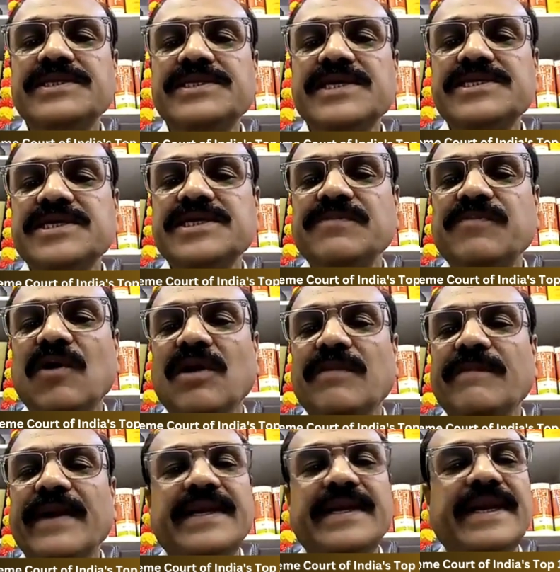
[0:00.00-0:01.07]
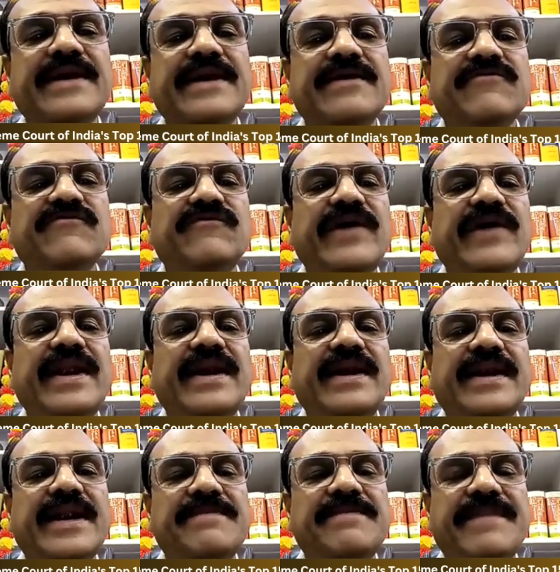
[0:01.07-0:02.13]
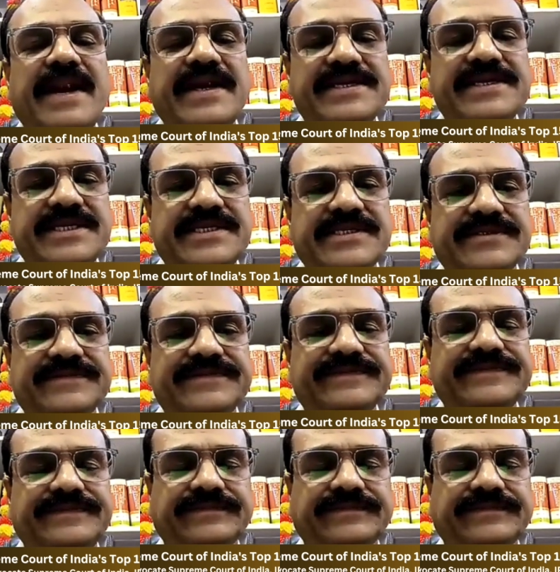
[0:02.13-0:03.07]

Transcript: essential for maintaining fair trade practices.